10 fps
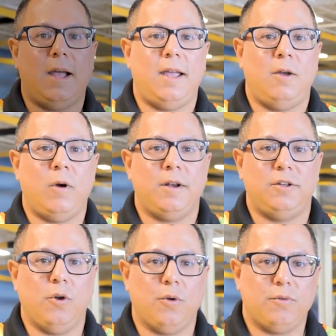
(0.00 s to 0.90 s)
Hi, I wanted
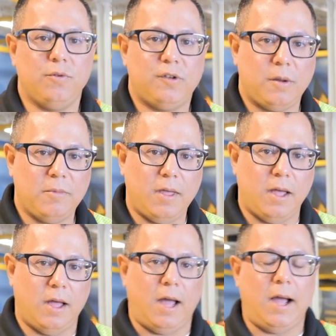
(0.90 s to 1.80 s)
to go through some of
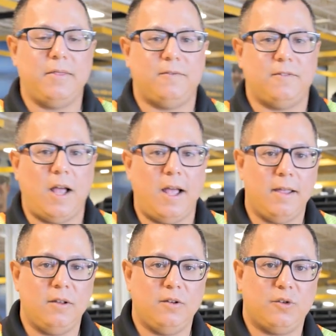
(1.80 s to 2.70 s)
the
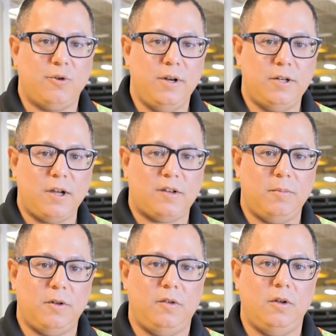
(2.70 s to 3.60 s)
on-the-fly screed
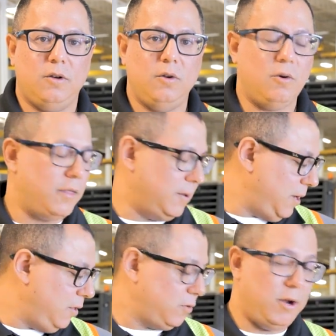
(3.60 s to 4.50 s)
adjustments you can do on the
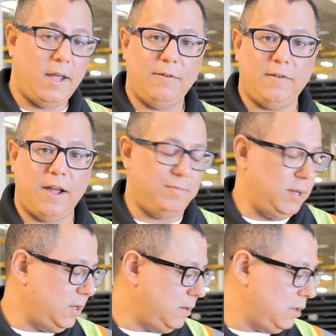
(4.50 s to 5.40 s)

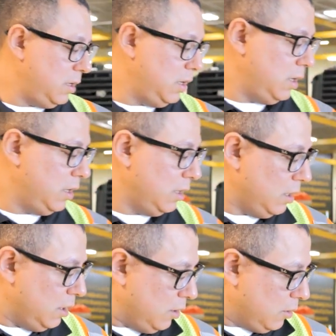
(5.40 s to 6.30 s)
P385B.
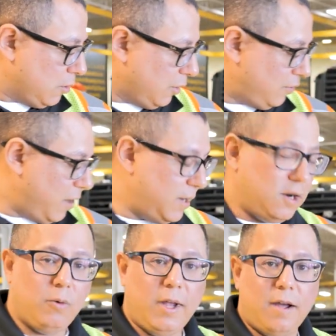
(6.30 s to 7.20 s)
Of course, right
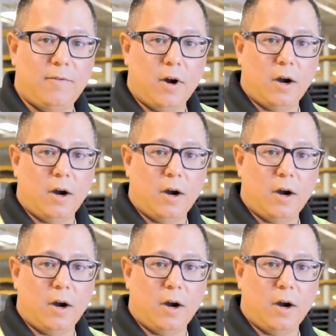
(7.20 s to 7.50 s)
here we have